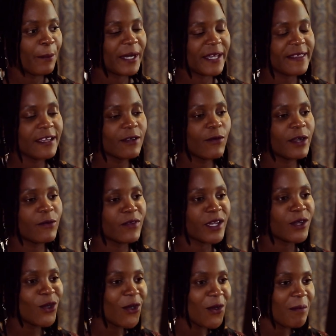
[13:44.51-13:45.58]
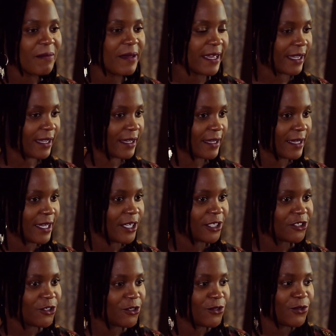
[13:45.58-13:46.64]
But I think when we go back
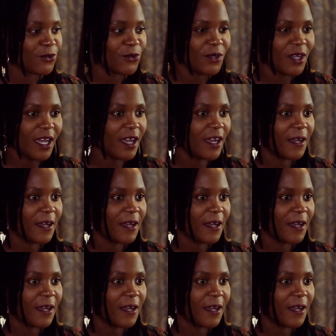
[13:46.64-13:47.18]
to